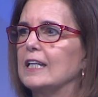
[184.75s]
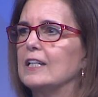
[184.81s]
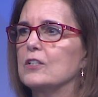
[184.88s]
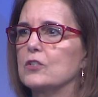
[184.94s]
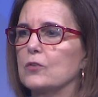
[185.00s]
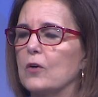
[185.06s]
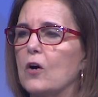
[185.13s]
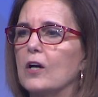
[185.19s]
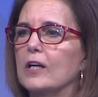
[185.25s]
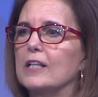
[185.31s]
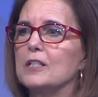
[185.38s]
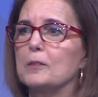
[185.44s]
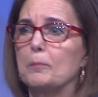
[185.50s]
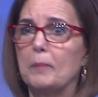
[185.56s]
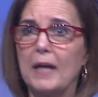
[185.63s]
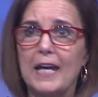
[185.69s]
in
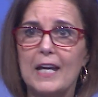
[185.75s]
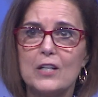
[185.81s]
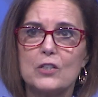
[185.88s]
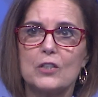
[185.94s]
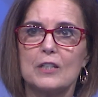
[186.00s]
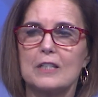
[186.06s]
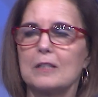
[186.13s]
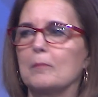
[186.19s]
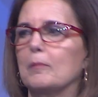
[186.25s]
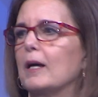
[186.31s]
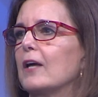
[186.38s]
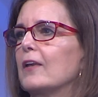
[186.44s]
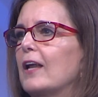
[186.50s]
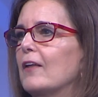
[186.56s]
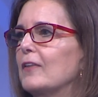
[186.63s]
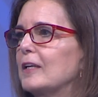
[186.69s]
talking to patients
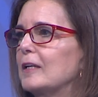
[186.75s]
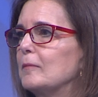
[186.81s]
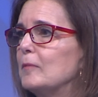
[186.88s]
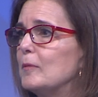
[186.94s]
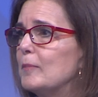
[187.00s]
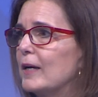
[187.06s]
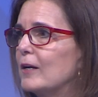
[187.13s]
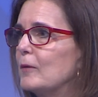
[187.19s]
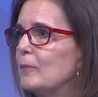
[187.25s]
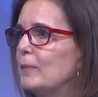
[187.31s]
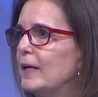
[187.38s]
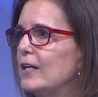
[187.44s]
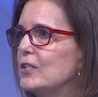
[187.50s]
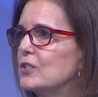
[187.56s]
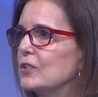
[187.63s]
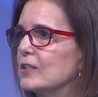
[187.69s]
about how they can be better
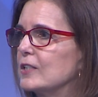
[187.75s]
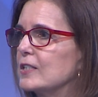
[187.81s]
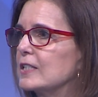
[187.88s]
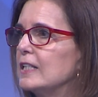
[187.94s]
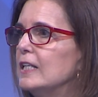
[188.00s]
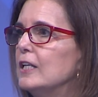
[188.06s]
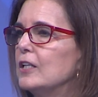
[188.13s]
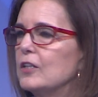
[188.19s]
patients